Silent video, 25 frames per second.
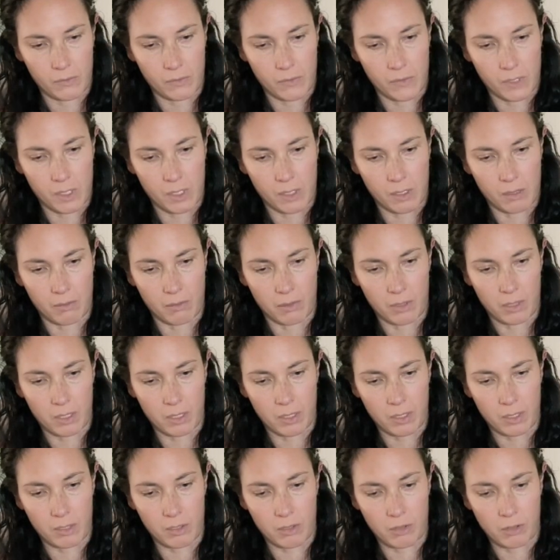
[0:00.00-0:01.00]
So we
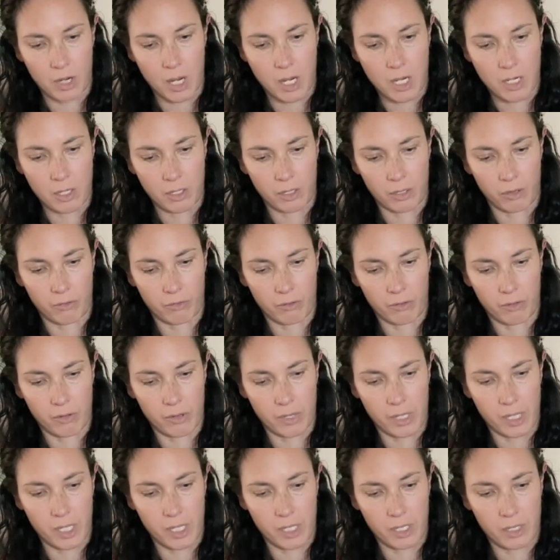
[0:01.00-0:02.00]
just strain it through
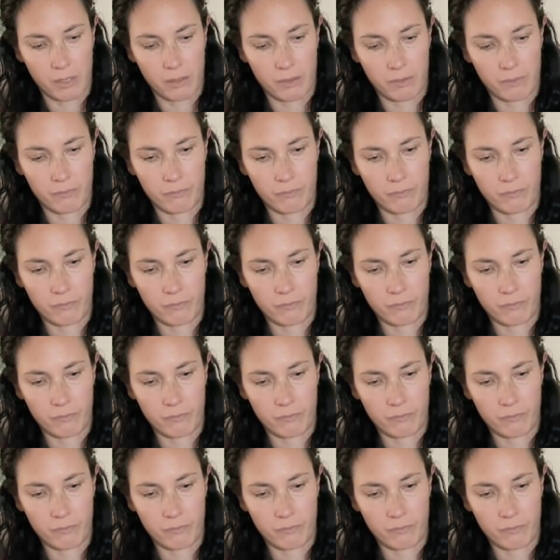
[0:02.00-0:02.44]
there,